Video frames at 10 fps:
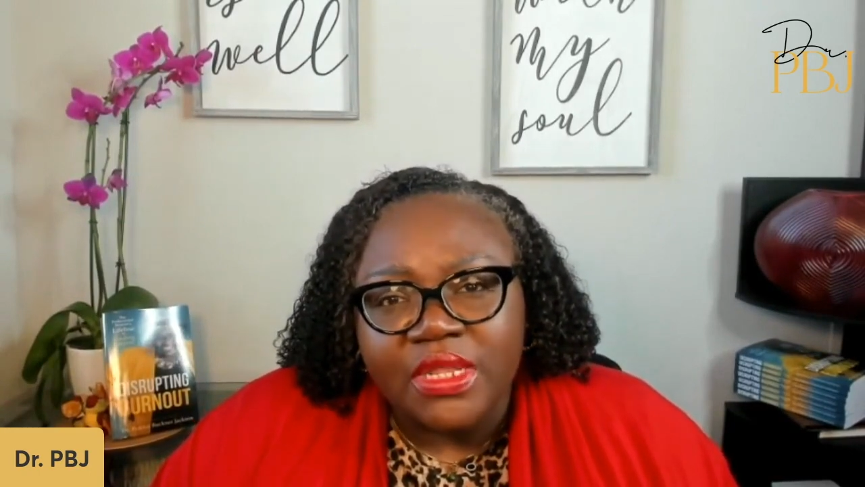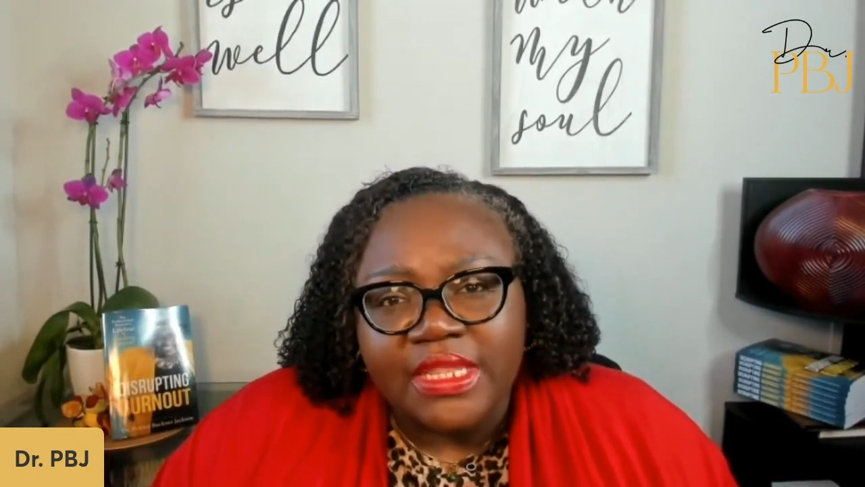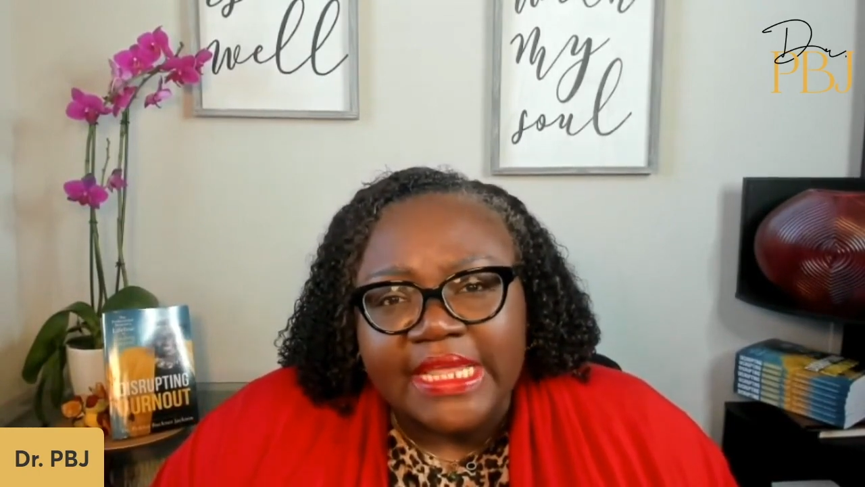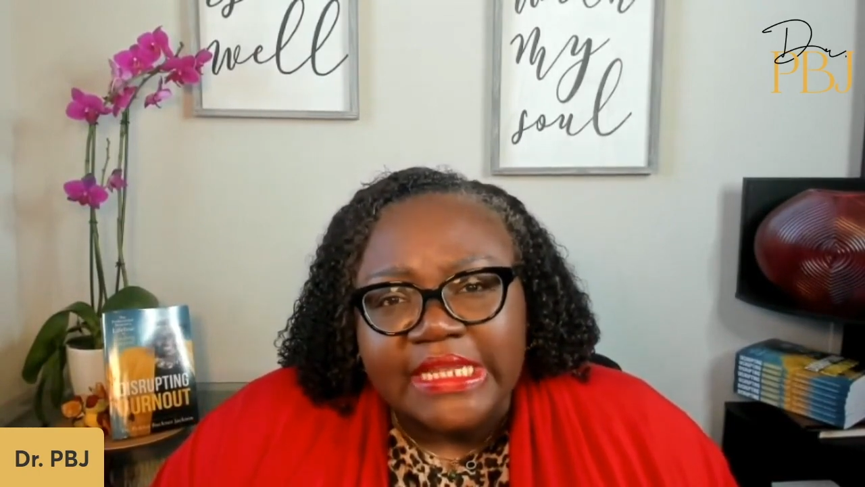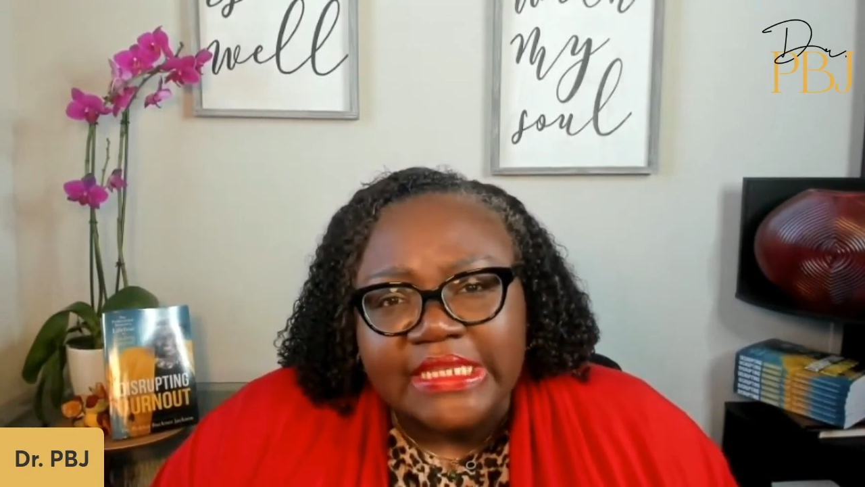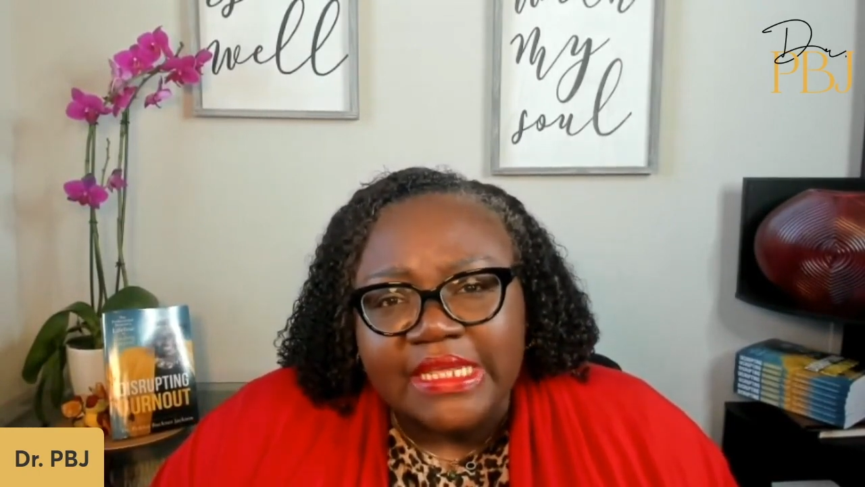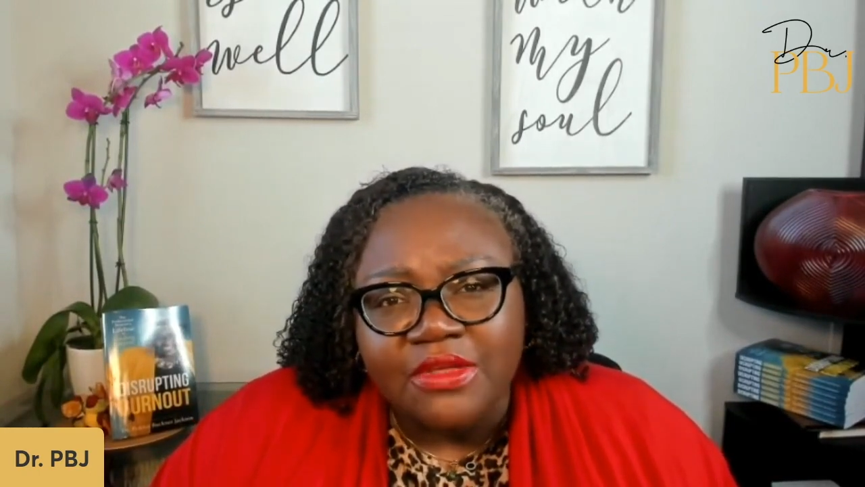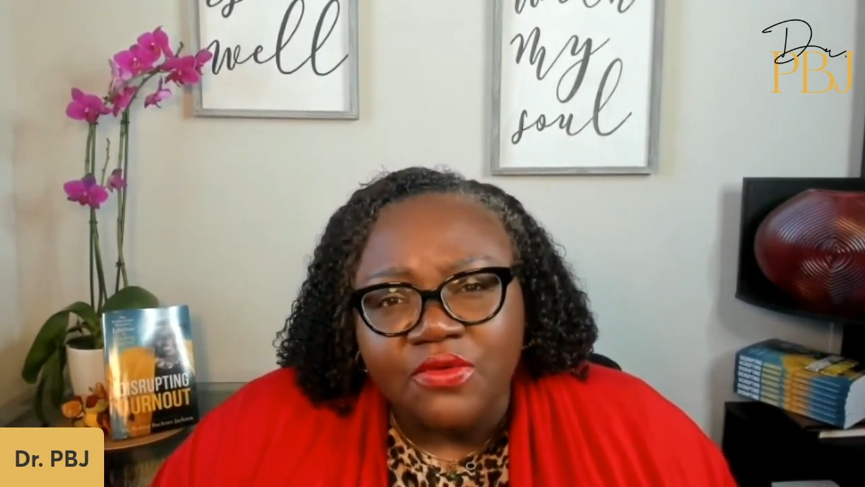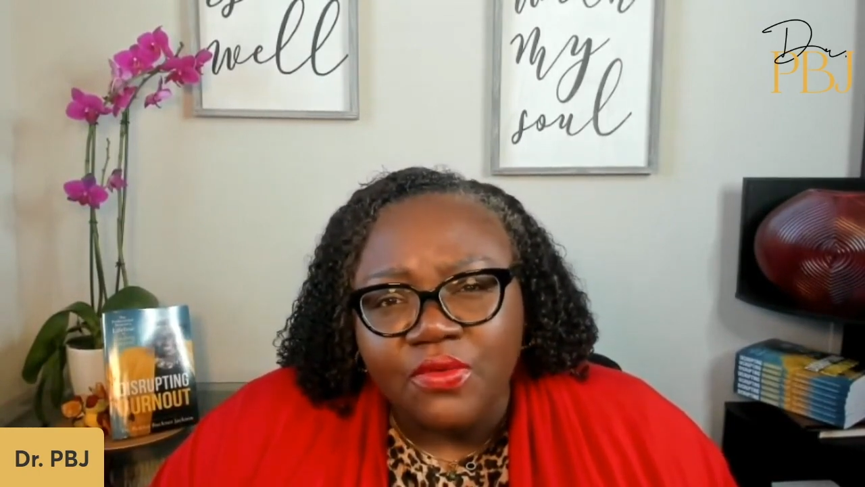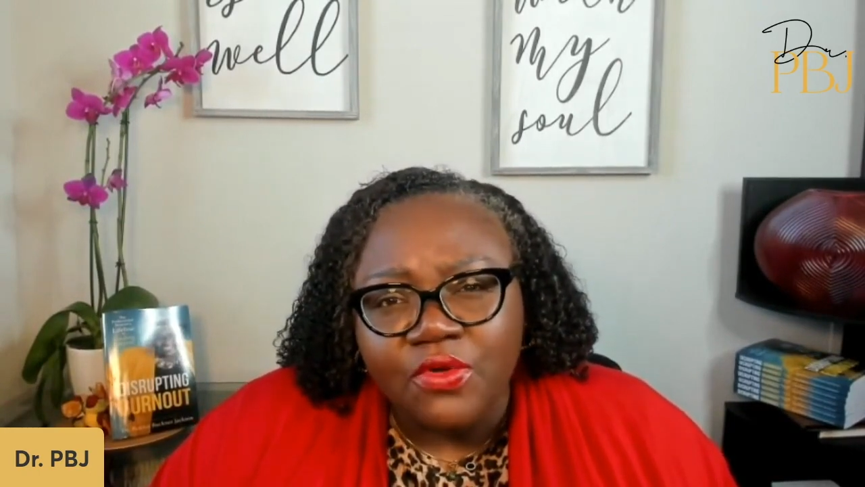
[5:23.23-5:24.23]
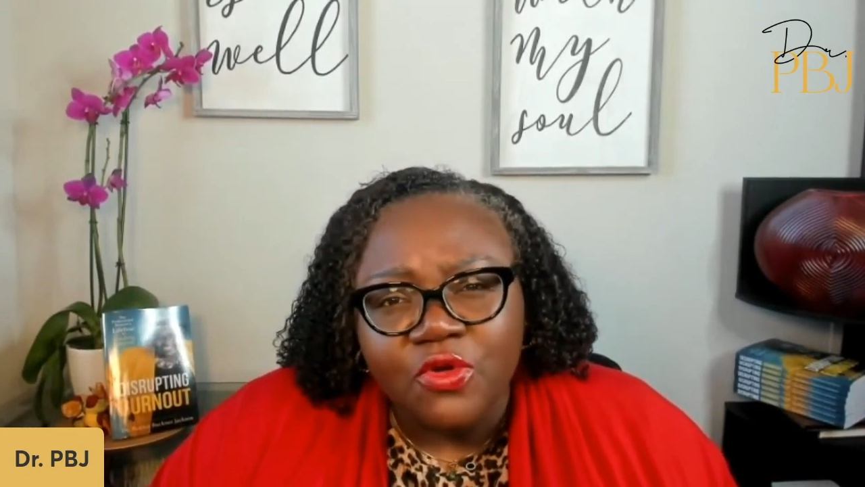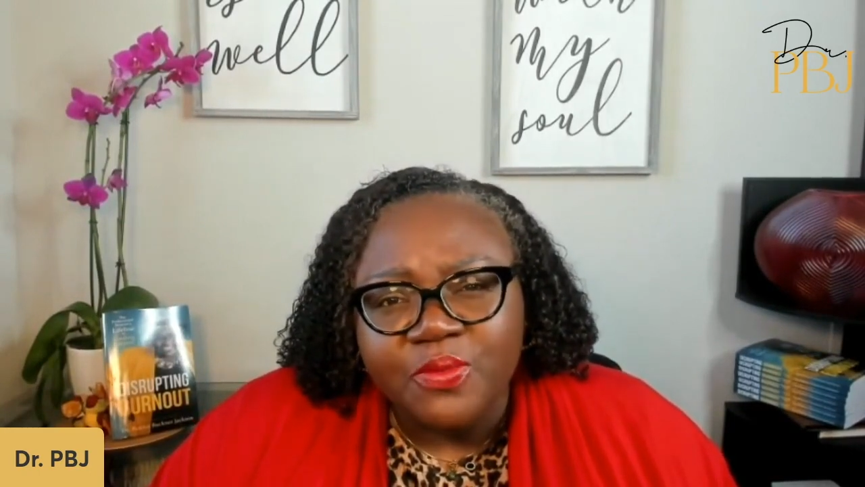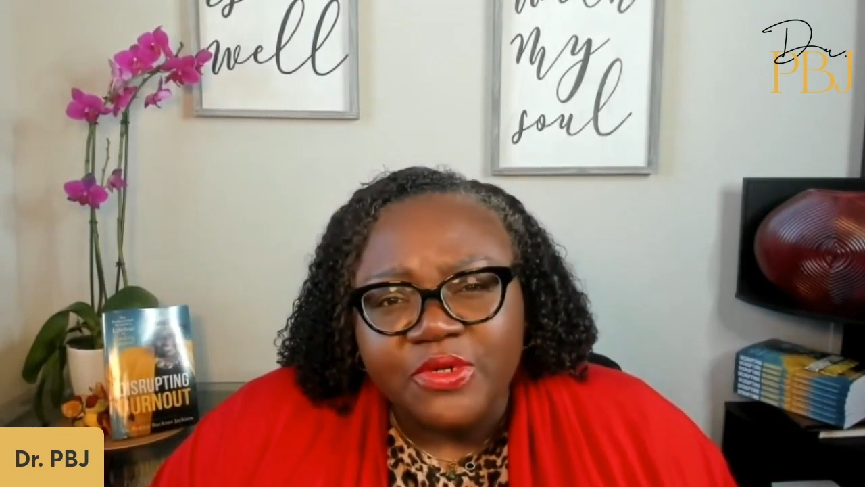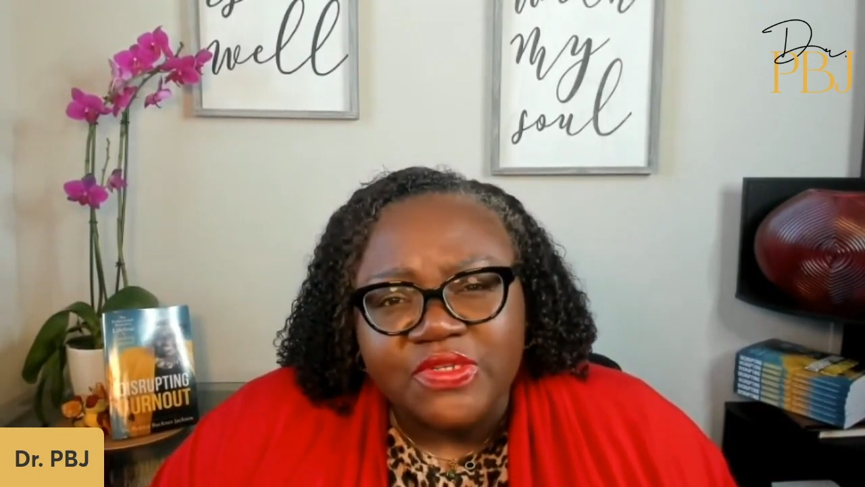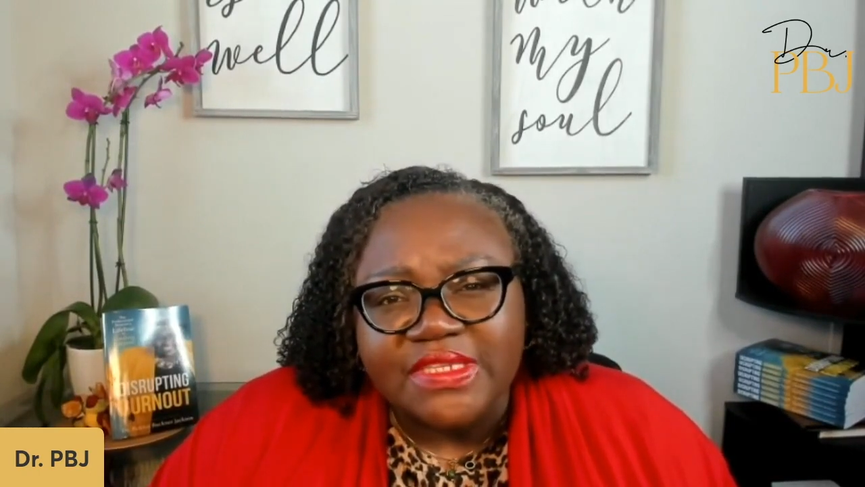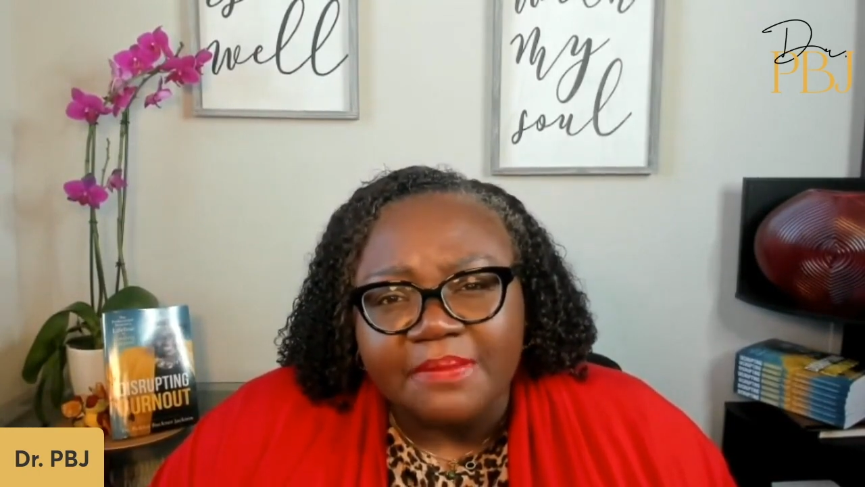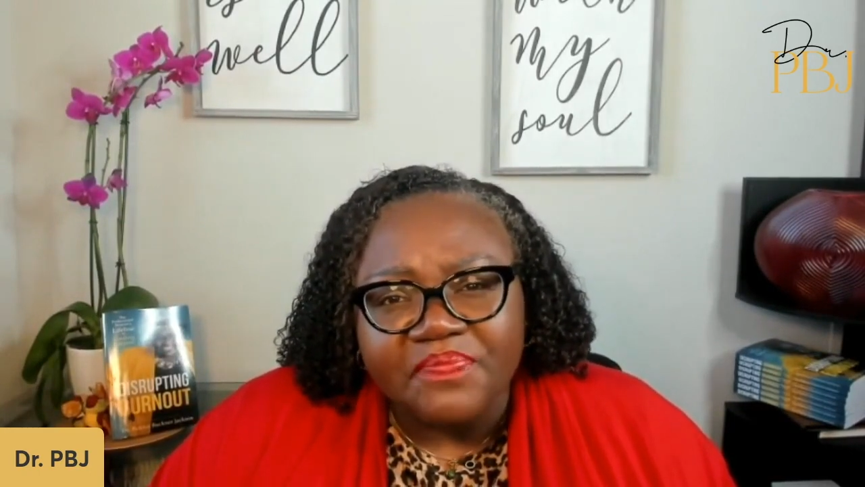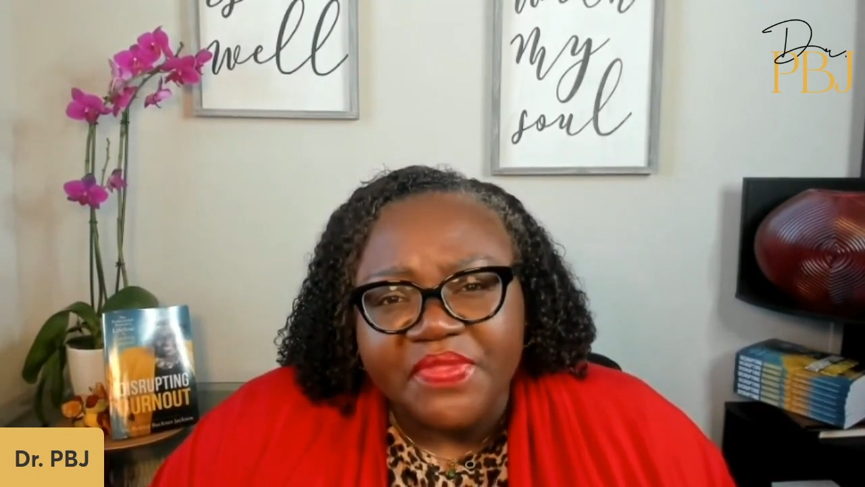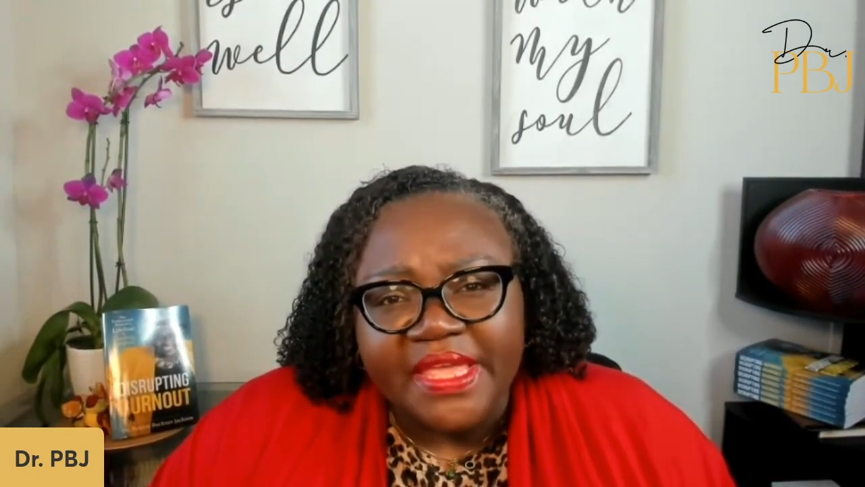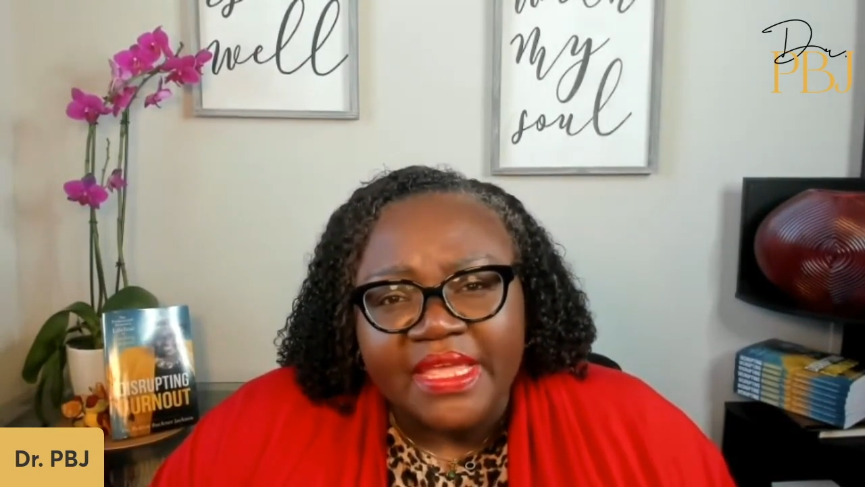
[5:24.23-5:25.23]
LinkedIn group or
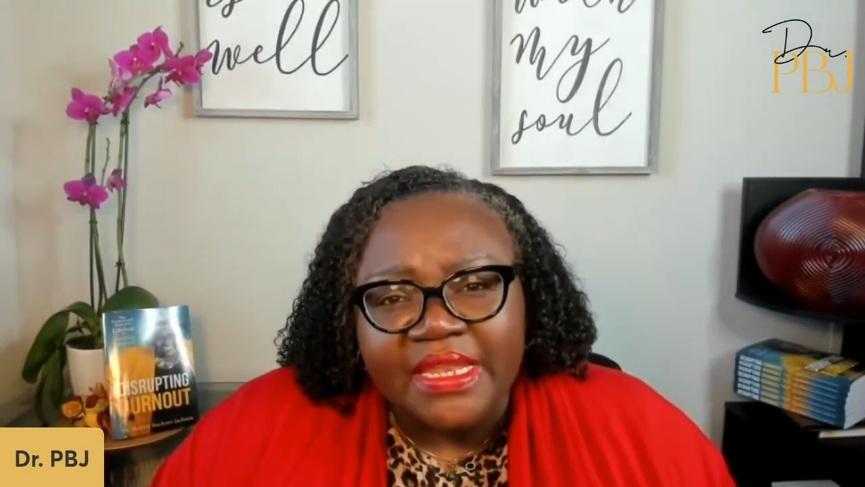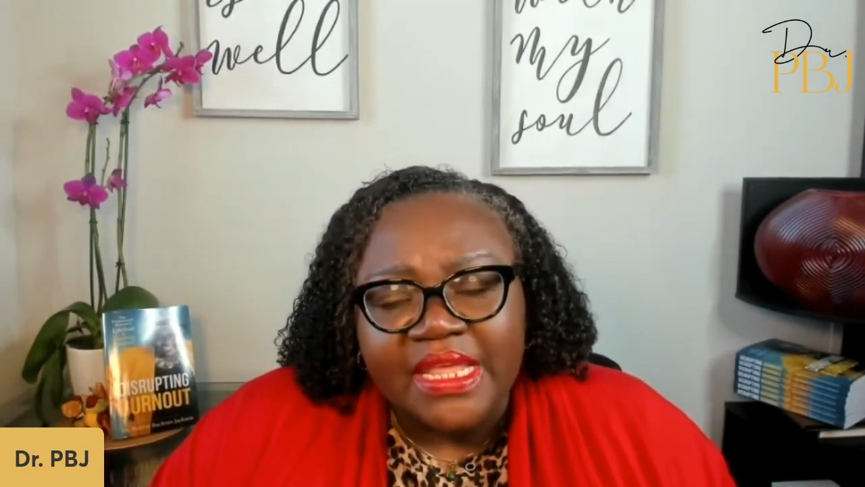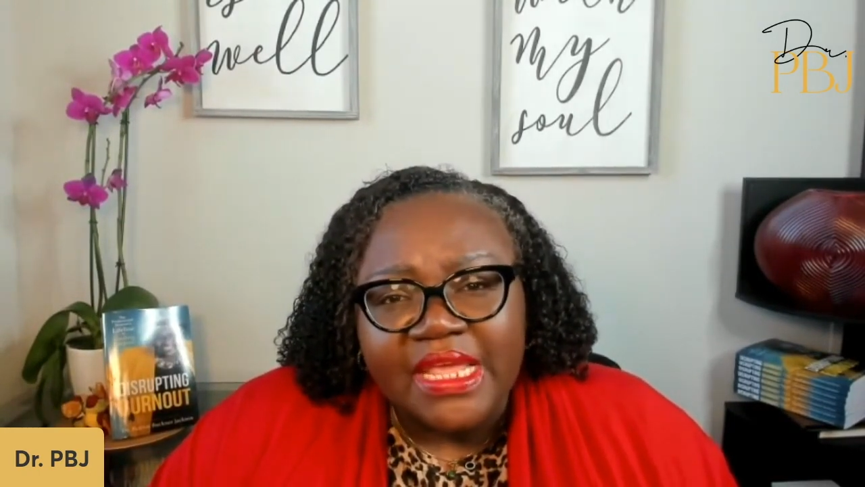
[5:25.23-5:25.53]
something